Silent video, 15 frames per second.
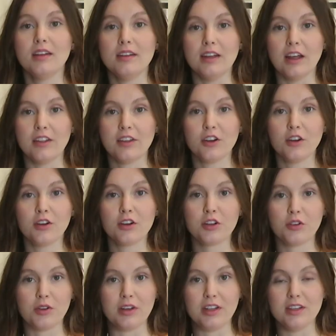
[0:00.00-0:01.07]
Now that our
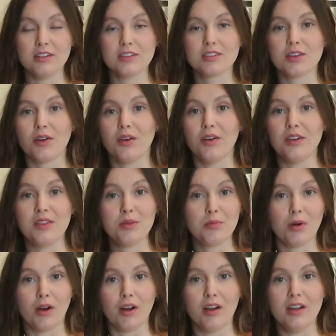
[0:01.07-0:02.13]
ingredients are in the
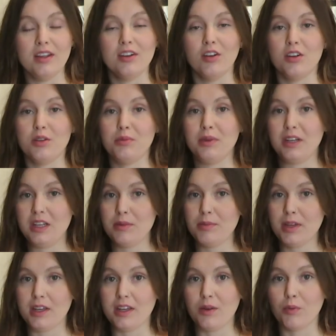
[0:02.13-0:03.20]
pot and on a
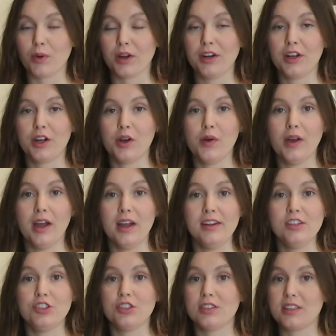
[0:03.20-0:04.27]
medium heat, we're going to go ahead
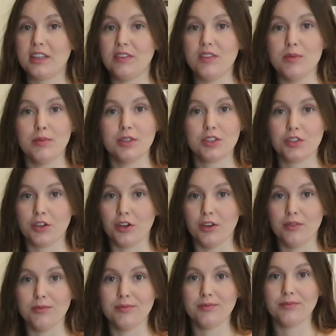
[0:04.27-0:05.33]
and just give them a stir.